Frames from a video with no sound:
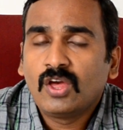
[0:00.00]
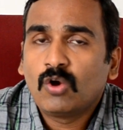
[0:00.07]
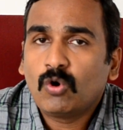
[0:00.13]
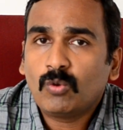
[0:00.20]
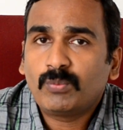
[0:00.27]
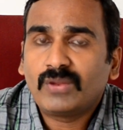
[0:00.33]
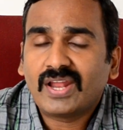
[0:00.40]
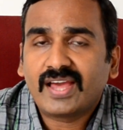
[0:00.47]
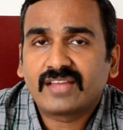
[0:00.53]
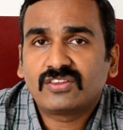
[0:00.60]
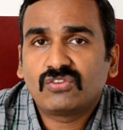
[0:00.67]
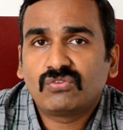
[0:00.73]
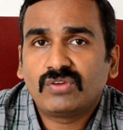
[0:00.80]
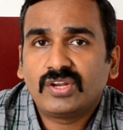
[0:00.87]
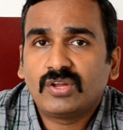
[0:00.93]
Hope you
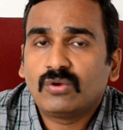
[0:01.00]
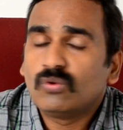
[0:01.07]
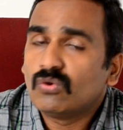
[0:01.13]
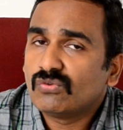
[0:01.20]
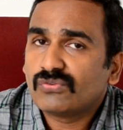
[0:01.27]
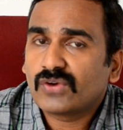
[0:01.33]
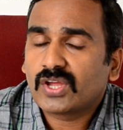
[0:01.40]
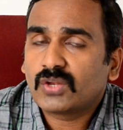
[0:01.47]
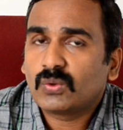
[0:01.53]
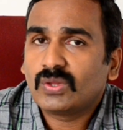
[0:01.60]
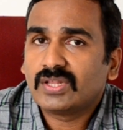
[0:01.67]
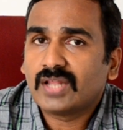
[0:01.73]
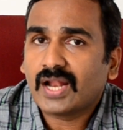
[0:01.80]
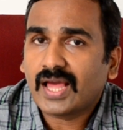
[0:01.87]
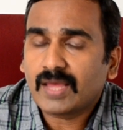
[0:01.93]
liked this video. Don't forget to
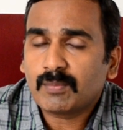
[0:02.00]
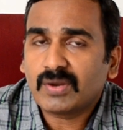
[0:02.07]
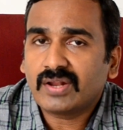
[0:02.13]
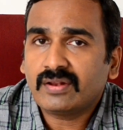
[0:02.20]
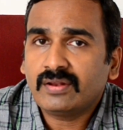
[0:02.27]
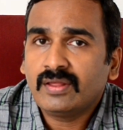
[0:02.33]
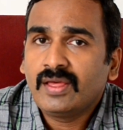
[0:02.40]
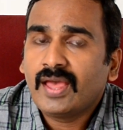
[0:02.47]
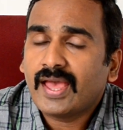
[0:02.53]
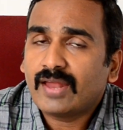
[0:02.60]
hit the like button